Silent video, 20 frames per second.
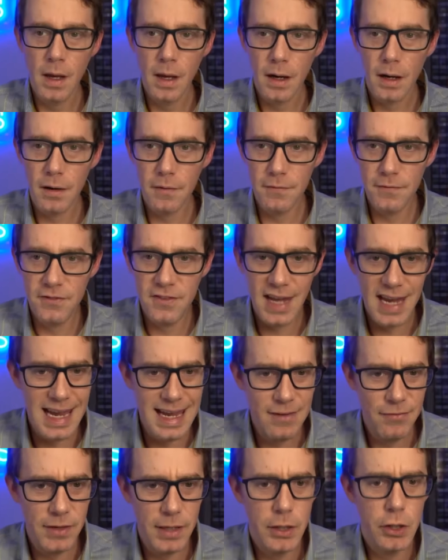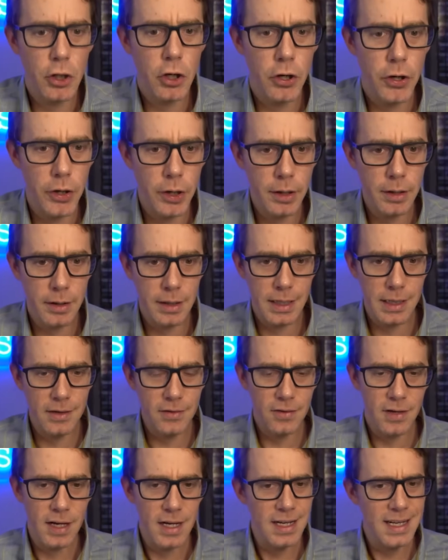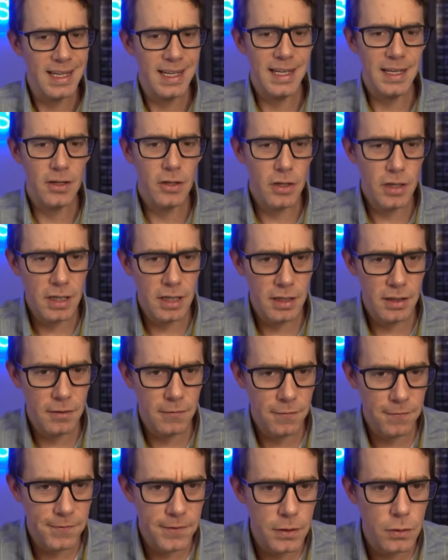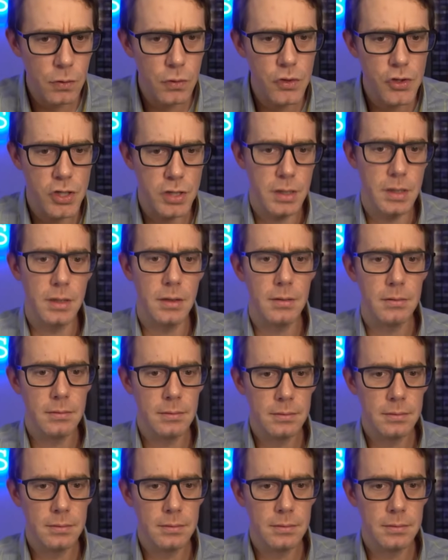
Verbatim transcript: of David Kirtley's Helion Fusion